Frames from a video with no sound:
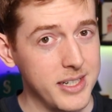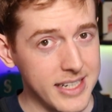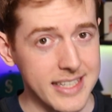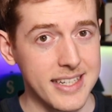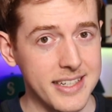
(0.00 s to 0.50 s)

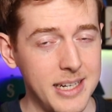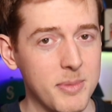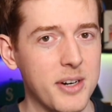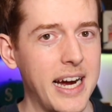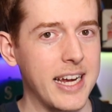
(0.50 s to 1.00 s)
against a team
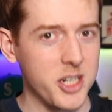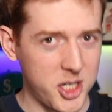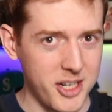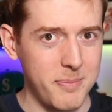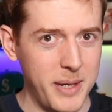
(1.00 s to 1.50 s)
the Kraken
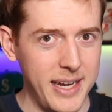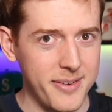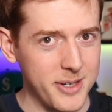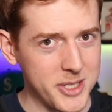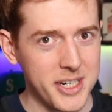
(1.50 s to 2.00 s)
should beat,
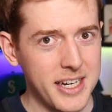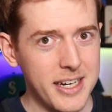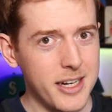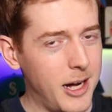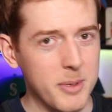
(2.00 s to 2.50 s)
which
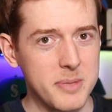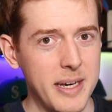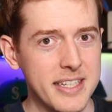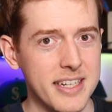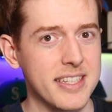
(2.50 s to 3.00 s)
almost
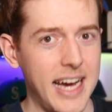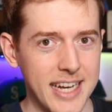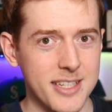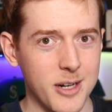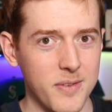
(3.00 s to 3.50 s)
makes us
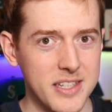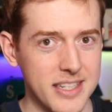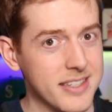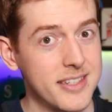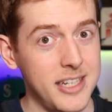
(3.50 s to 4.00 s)
as nervous
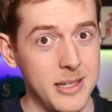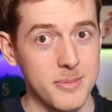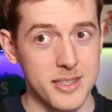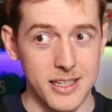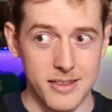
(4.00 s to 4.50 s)
as
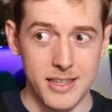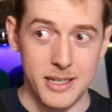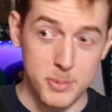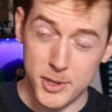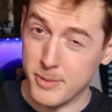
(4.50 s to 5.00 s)
teams that
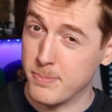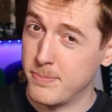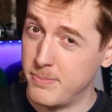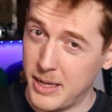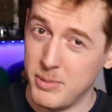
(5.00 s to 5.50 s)
they should
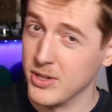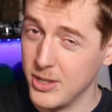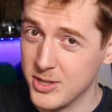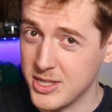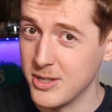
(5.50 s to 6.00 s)
maybe
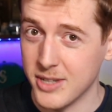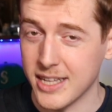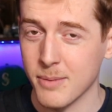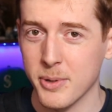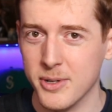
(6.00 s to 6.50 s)
lose to,
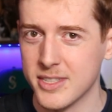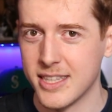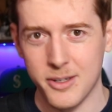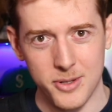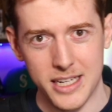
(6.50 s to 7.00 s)
like the Bruins,
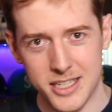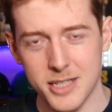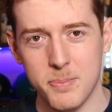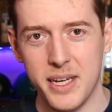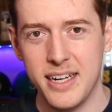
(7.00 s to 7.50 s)
who they
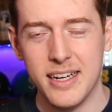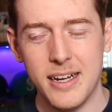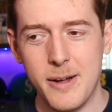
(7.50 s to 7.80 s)
just beat.